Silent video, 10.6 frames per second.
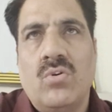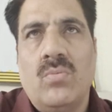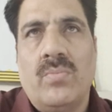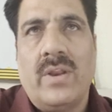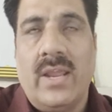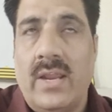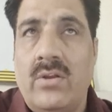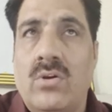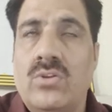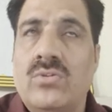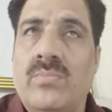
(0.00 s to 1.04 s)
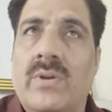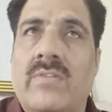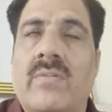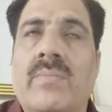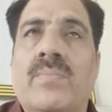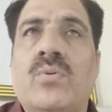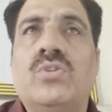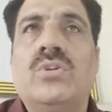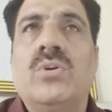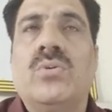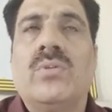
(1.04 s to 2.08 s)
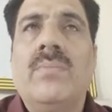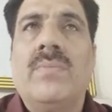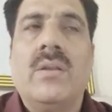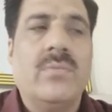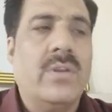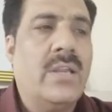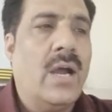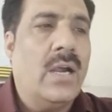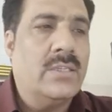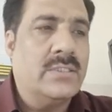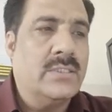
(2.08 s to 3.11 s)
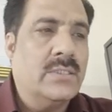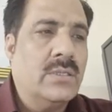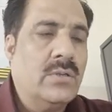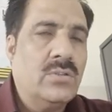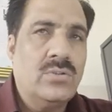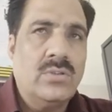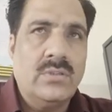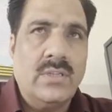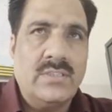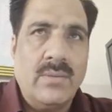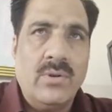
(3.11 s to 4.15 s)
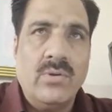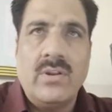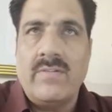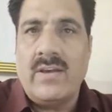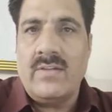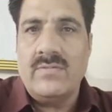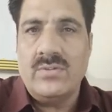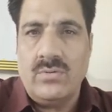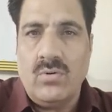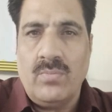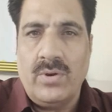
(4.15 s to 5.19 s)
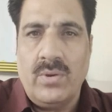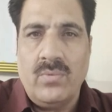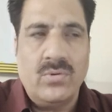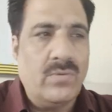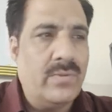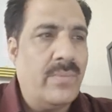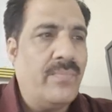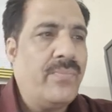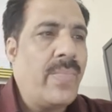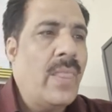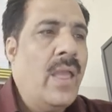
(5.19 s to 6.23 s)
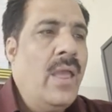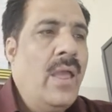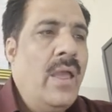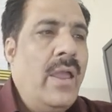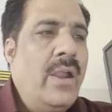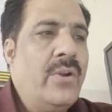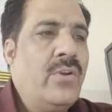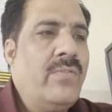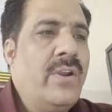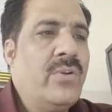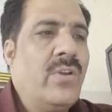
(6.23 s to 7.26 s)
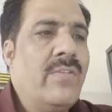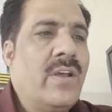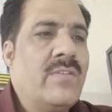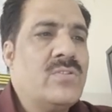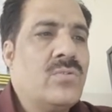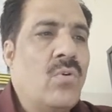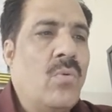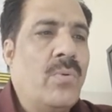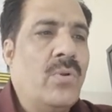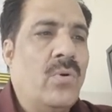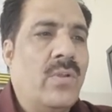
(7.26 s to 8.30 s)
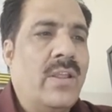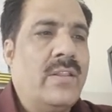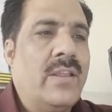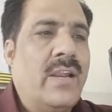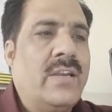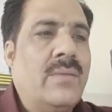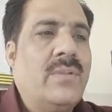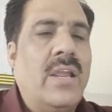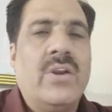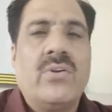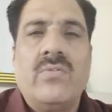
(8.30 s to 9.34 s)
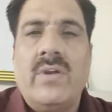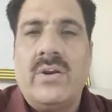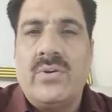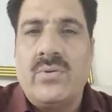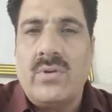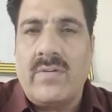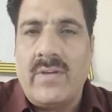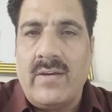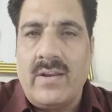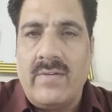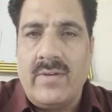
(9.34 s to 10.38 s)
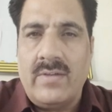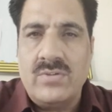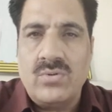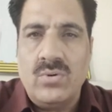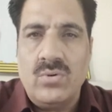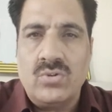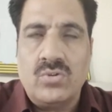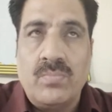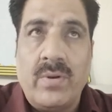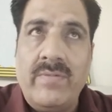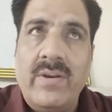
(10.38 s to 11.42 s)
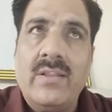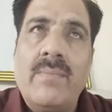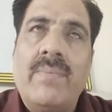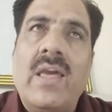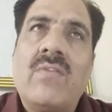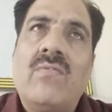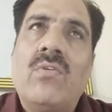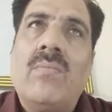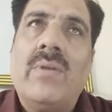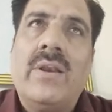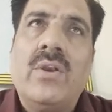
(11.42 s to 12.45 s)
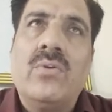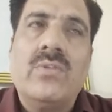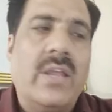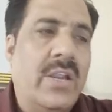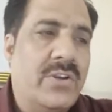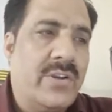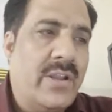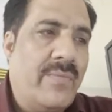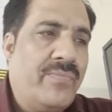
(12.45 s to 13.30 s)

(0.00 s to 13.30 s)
open, and also blood will be pushed into the pulmonary artery. The semilunar valve is open in both of them. Atrioventricular valve is open. No, that time the atrioventricular valve is closed to prevent the backflow of blood into the atria.